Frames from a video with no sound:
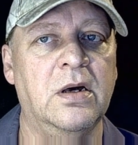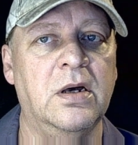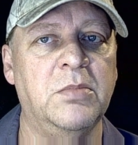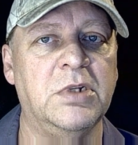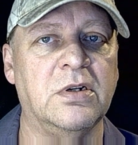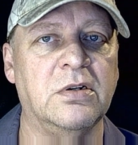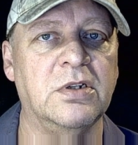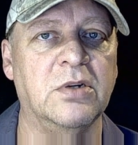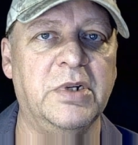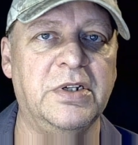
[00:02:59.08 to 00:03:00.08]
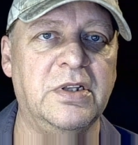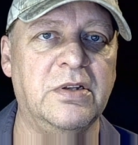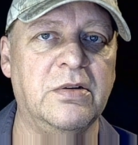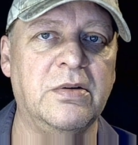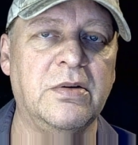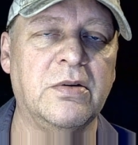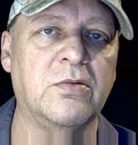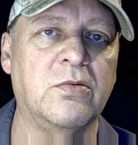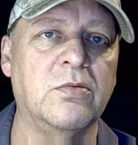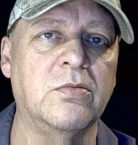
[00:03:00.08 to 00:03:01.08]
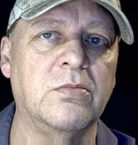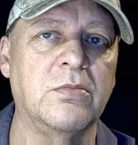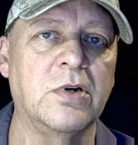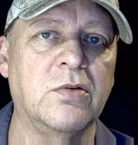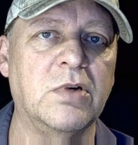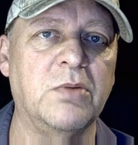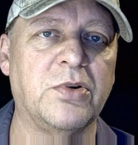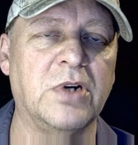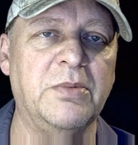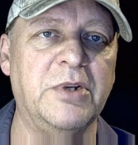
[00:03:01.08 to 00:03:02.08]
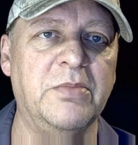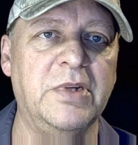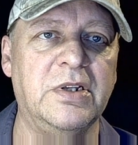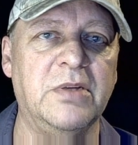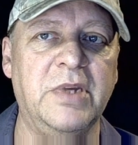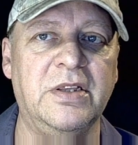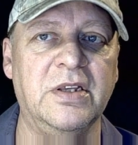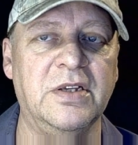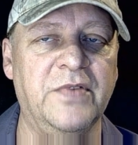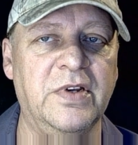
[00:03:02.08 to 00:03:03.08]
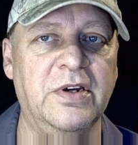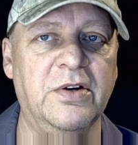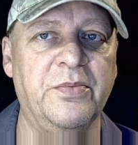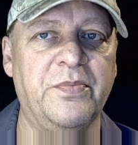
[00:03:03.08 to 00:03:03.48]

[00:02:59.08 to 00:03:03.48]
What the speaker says: I must also mention what prompted me to make this video.